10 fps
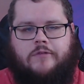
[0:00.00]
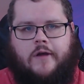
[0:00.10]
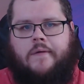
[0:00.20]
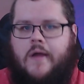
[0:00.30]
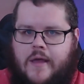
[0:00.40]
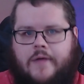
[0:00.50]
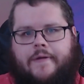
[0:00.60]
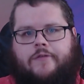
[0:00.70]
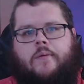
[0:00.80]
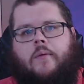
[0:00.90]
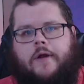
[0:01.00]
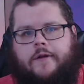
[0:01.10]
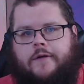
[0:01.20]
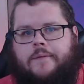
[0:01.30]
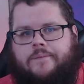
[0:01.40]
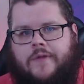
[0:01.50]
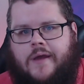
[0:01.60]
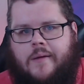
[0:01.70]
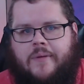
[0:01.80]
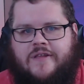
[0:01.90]
So that's what we're going to do.
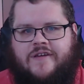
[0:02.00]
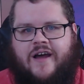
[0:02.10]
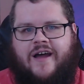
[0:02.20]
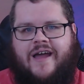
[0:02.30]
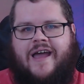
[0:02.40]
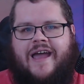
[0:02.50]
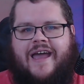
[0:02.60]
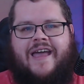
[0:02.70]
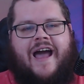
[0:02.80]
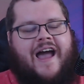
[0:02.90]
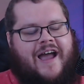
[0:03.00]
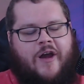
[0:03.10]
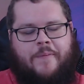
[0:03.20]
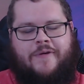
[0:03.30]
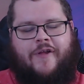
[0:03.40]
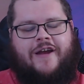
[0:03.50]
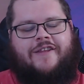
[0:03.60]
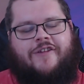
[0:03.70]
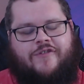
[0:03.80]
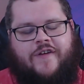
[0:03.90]
But I hope you liked
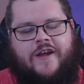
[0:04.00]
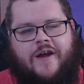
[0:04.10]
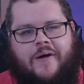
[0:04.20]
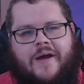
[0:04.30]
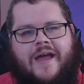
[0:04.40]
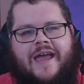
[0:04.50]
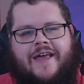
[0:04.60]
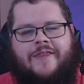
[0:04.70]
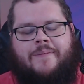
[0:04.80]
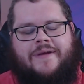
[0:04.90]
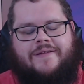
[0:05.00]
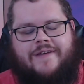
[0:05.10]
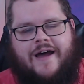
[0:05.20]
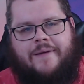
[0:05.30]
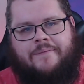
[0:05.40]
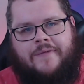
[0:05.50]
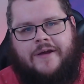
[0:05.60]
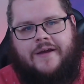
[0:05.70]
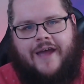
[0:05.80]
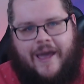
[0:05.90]
this video. In the meantime,
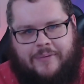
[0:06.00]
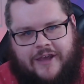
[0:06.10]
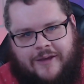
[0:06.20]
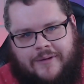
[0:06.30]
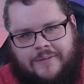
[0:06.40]
happy gaming.